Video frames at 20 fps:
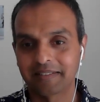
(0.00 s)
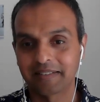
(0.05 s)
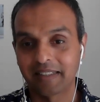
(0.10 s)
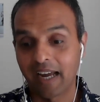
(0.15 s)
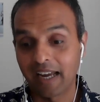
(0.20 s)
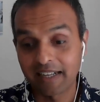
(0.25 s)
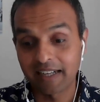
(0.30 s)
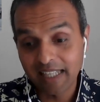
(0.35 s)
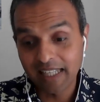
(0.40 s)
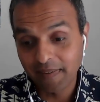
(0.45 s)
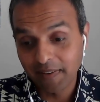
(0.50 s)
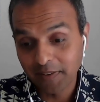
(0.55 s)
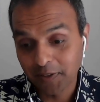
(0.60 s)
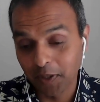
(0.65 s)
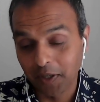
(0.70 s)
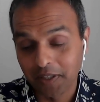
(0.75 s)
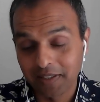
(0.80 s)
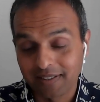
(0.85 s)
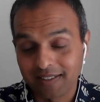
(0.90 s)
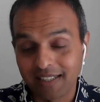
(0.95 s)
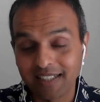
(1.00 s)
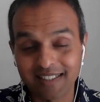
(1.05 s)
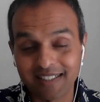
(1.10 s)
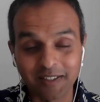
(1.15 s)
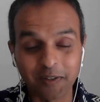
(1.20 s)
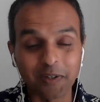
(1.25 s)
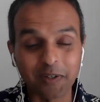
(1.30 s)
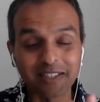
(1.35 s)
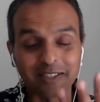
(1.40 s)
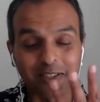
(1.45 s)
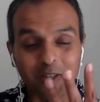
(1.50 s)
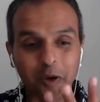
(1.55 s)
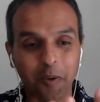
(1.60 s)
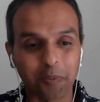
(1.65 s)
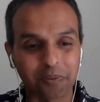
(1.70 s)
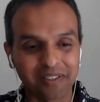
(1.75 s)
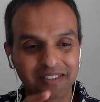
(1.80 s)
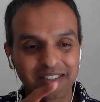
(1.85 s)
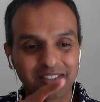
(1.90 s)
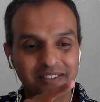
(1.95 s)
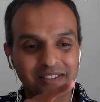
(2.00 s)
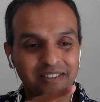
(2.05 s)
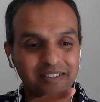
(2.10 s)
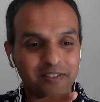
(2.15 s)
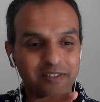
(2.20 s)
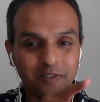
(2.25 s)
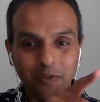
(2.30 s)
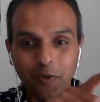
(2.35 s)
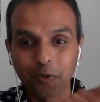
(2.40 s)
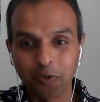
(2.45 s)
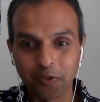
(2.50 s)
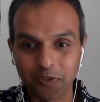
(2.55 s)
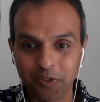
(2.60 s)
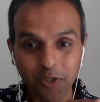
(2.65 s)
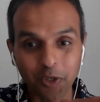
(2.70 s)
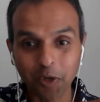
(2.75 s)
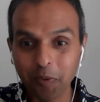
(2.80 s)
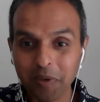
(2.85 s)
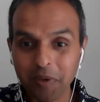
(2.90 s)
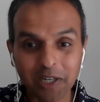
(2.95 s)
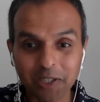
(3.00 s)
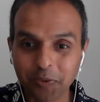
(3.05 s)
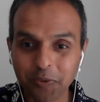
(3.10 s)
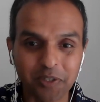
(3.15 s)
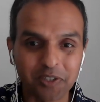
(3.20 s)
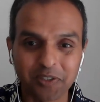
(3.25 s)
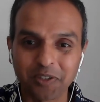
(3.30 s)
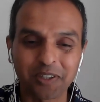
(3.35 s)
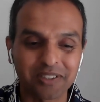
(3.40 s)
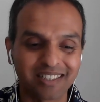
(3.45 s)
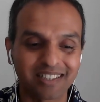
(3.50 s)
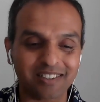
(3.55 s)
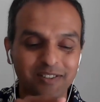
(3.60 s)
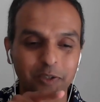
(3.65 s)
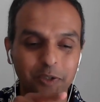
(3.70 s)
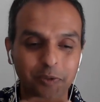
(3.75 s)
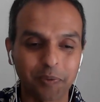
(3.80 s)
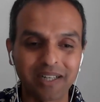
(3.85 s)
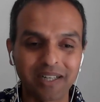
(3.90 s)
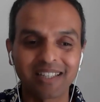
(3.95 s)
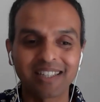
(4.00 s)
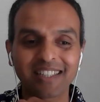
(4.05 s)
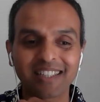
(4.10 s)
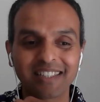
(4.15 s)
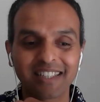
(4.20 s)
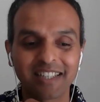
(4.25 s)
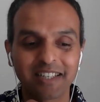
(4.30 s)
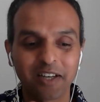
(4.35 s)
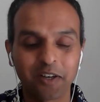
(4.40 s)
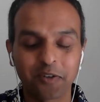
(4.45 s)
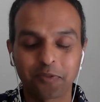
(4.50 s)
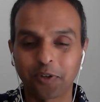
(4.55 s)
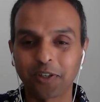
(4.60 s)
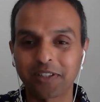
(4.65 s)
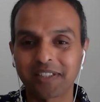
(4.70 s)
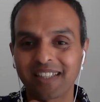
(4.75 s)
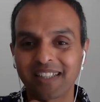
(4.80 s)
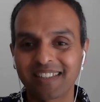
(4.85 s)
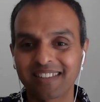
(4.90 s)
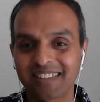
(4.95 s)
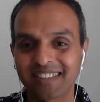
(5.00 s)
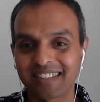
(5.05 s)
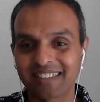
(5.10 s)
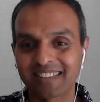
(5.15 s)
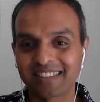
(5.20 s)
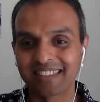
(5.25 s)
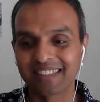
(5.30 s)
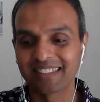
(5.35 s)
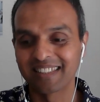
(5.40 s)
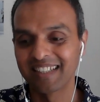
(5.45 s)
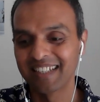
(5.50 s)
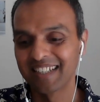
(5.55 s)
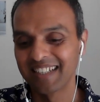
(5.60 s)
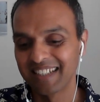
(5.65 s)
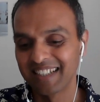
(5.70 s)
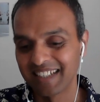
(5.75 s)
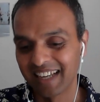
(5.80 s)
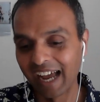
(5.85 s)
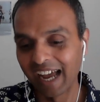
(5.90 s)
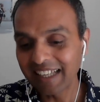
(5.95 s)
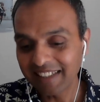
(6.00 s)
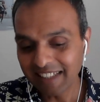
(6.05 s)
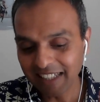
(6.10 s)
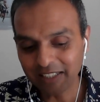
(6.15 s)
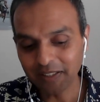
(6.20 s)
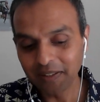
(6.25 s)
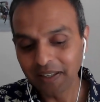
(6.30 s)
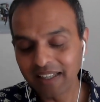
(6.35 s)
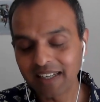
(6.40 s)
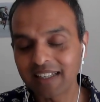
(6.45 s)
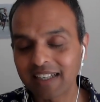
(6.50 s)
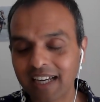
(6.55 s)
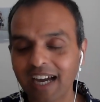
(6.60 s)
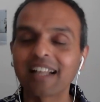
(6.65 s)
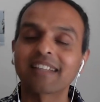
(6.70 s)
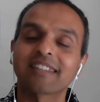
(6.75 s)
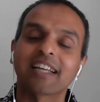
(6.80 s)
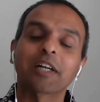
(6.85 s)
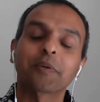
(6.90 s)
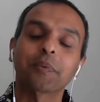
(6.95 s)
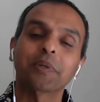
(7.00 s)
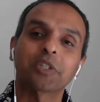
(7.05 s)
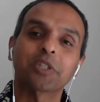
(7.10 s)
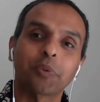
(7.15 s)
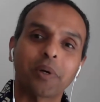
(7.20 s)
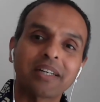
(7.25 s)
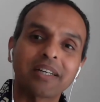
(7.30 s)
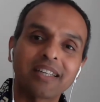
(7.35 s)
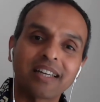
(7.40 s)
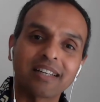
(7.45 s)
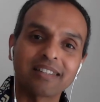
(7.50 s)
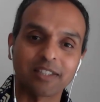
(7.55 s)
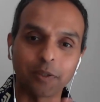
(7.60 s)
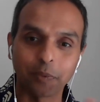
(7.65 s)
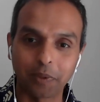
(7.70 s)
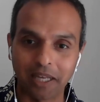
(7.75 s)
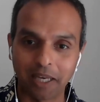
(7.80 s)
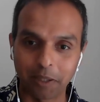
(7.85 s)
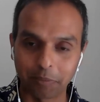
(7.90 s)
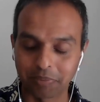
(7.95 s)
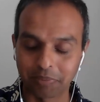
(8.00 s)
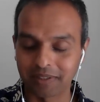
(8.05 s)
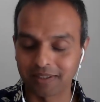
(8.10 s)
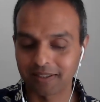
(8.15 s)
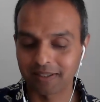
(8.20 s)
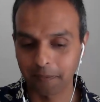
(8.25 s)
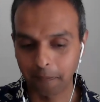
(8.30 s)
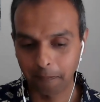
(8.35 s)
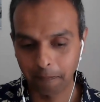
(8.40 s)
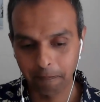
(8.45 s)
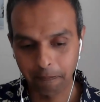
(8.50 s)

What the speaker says: I didn't have a choice. He said only 3 options. No, 0 minutes was not there. So 20, 40, and 60. I said to Eric, I'll start with 20 and see what happens.